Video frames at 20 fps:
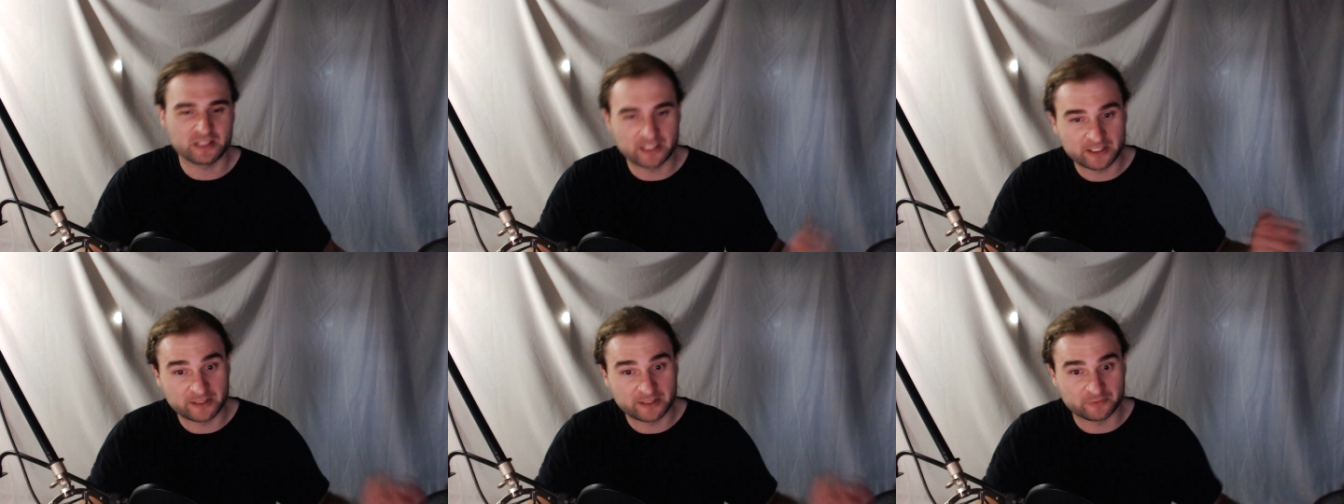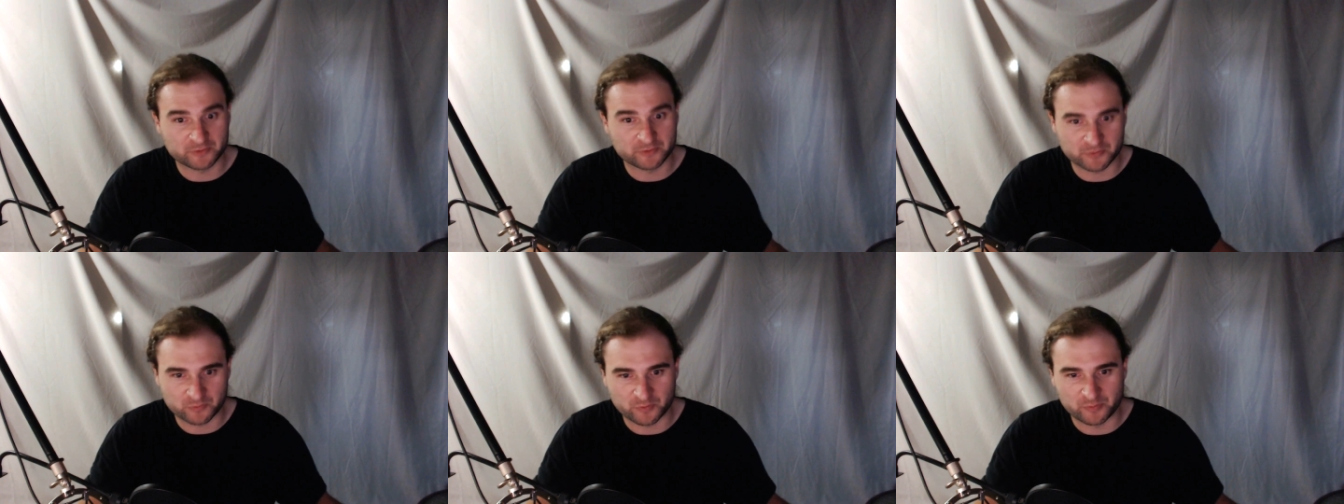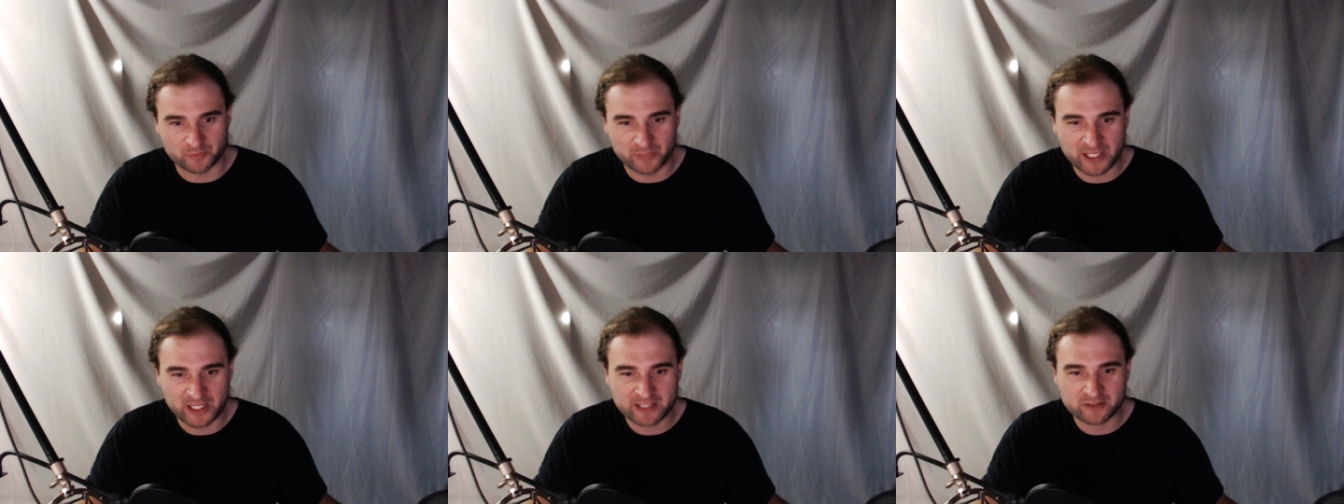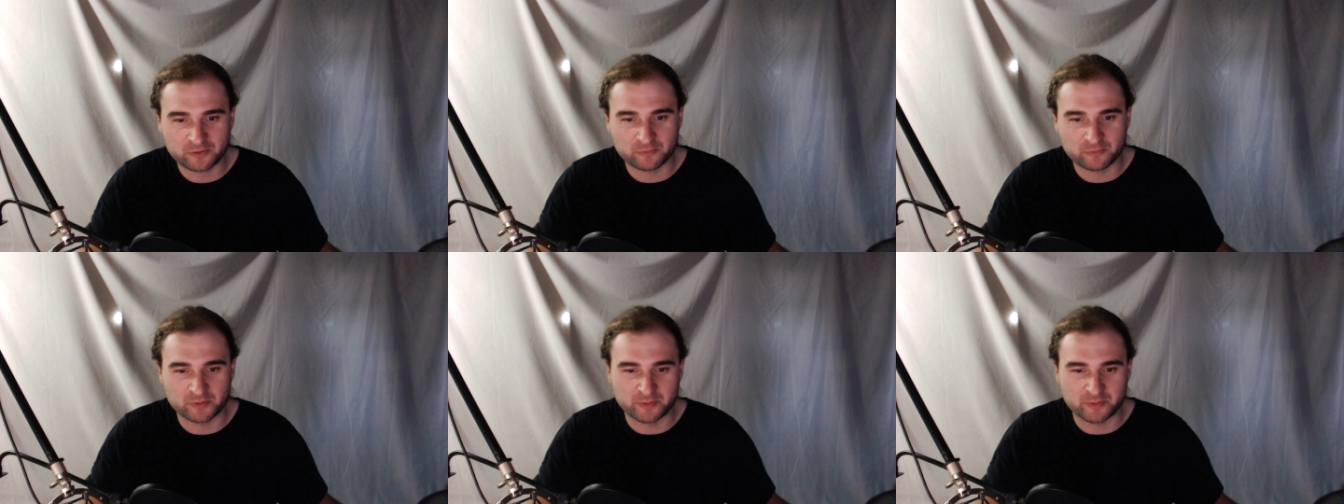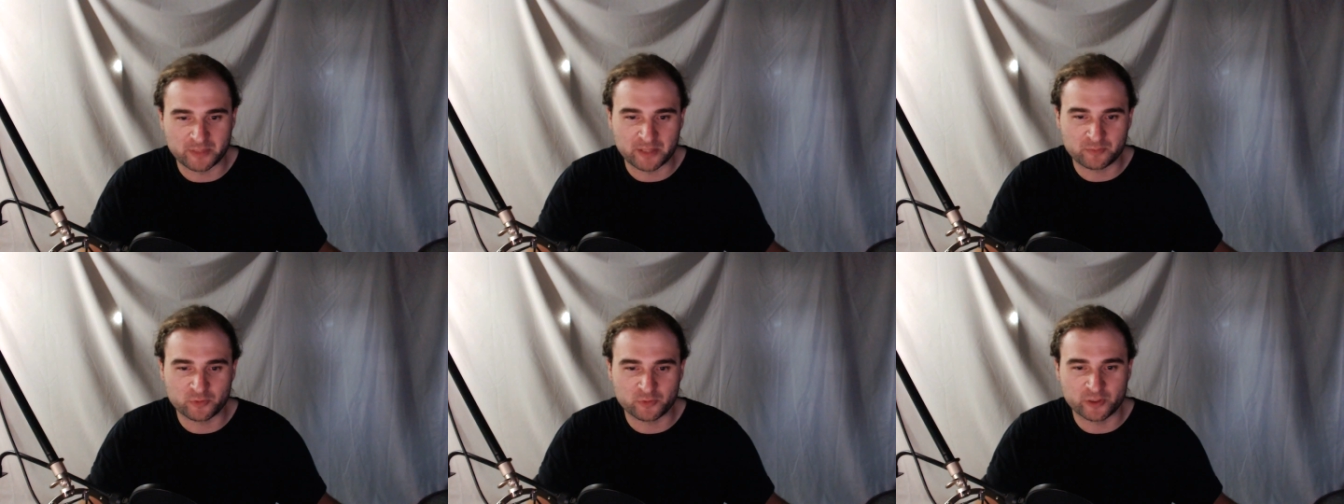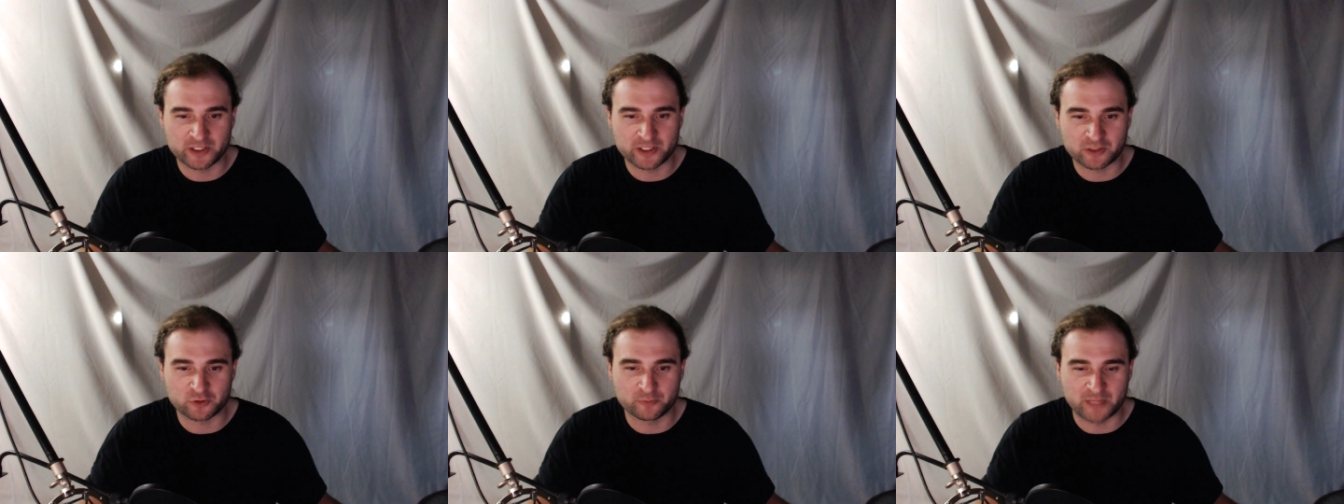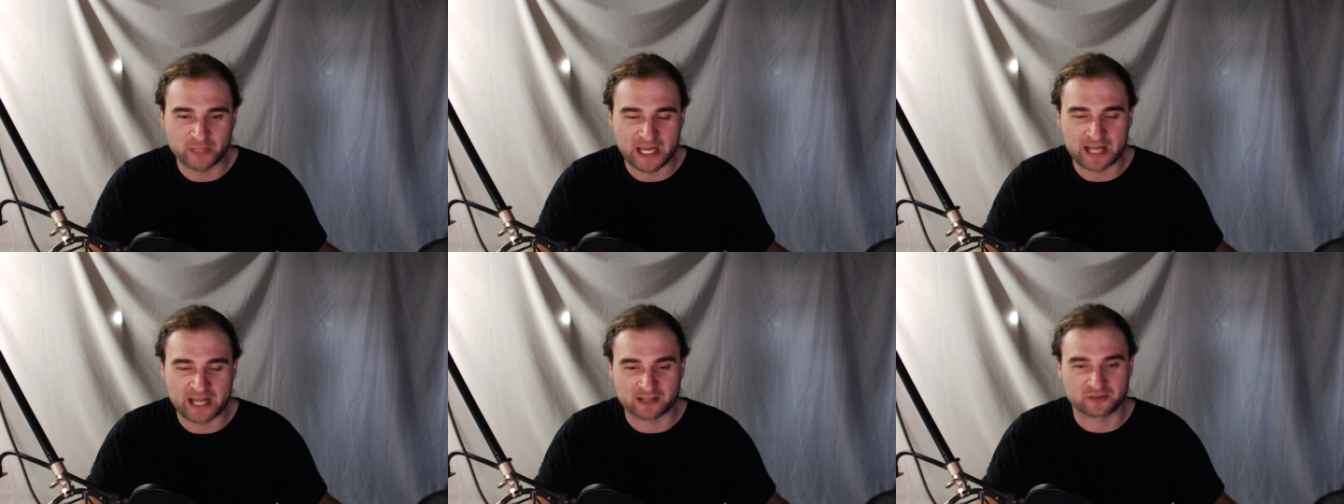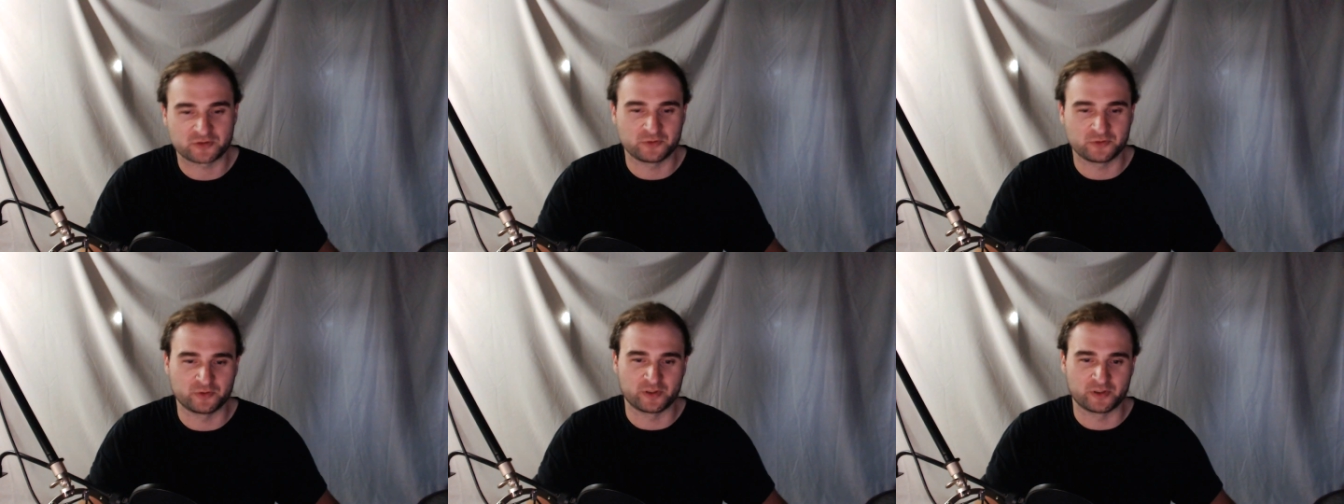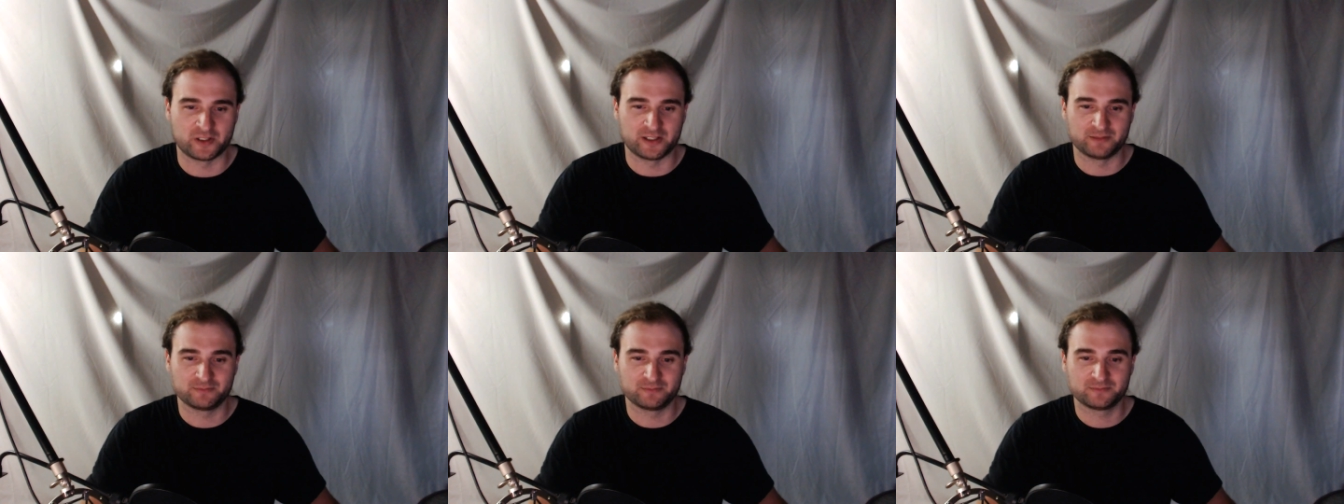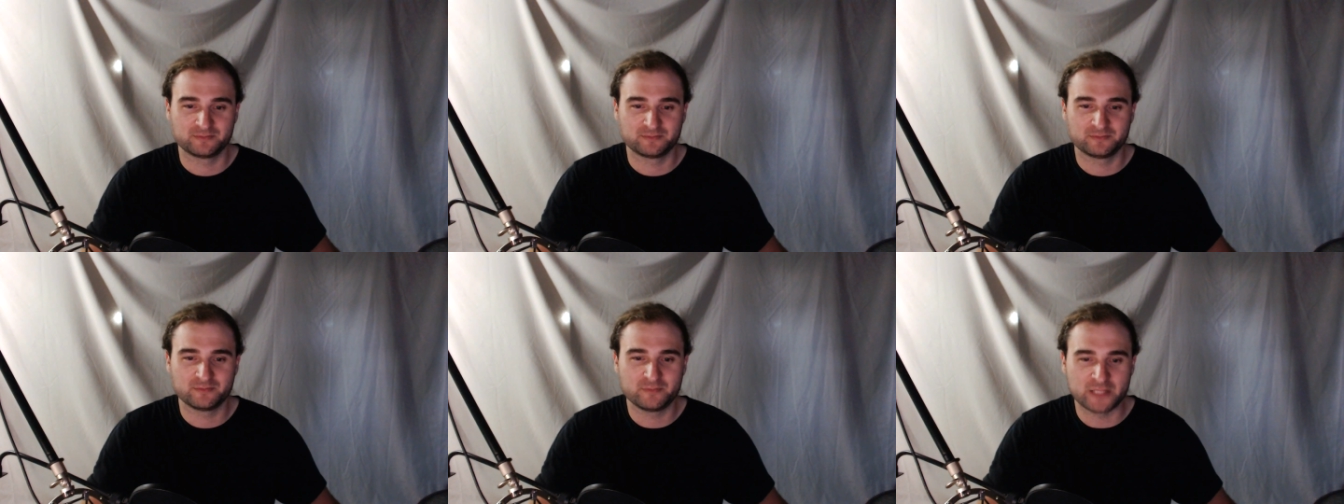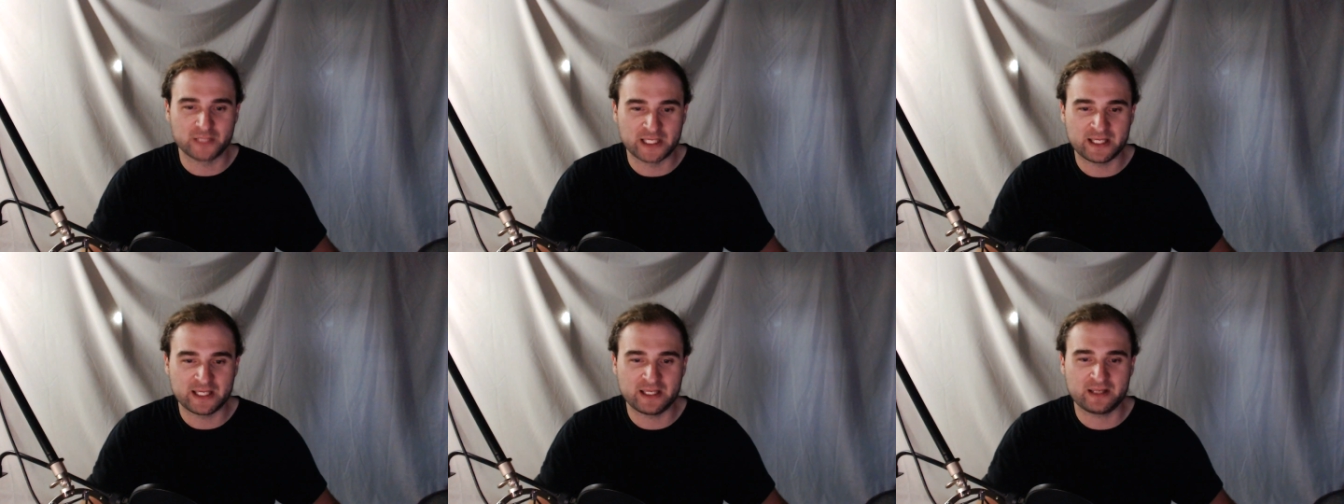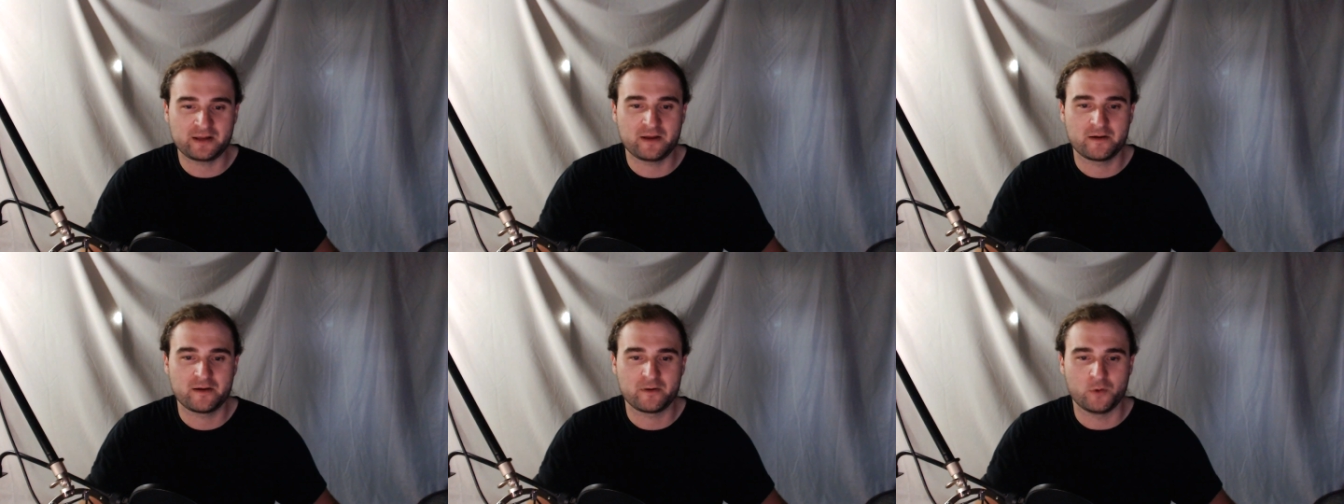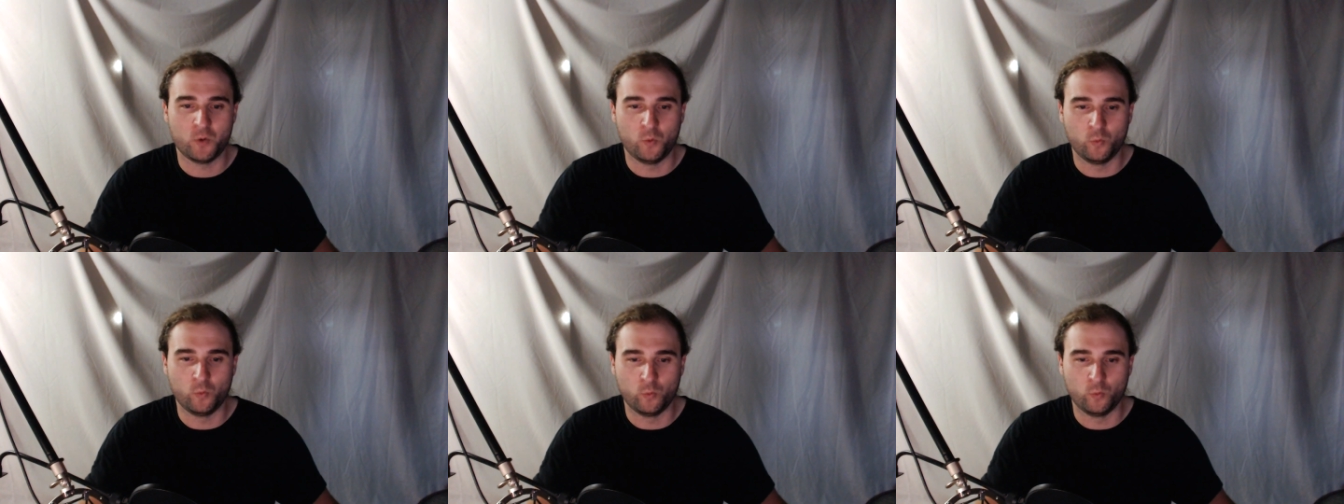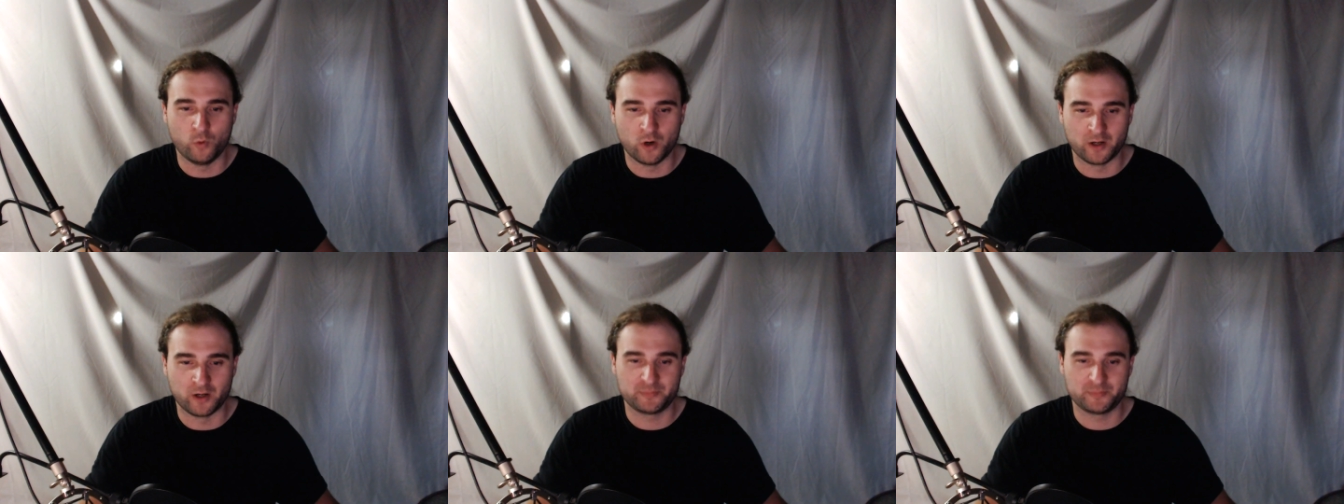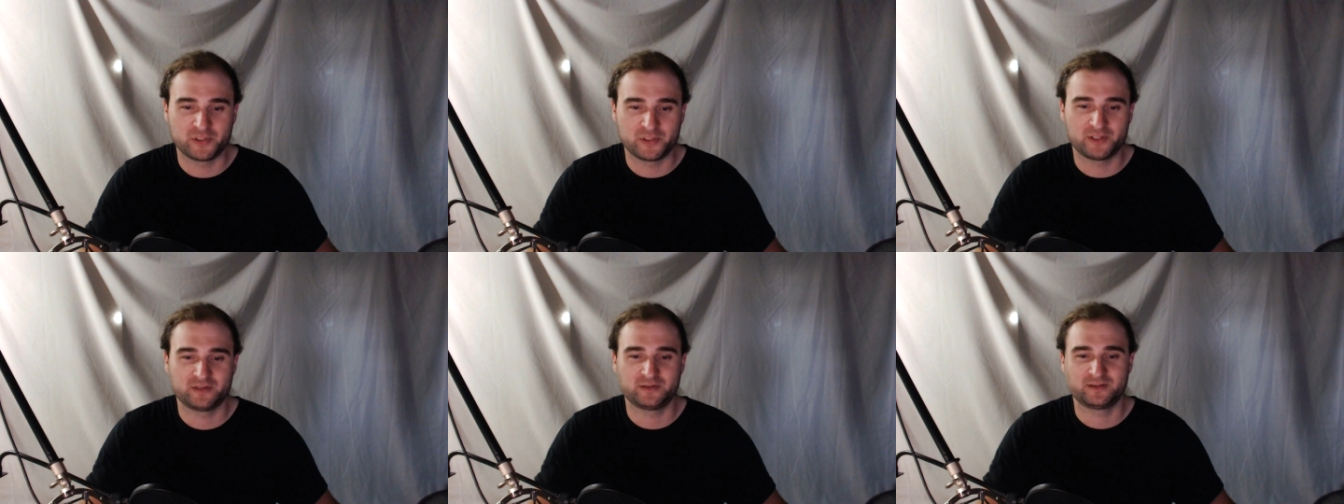and it was Rebecca remembering her backstory. Big whoop.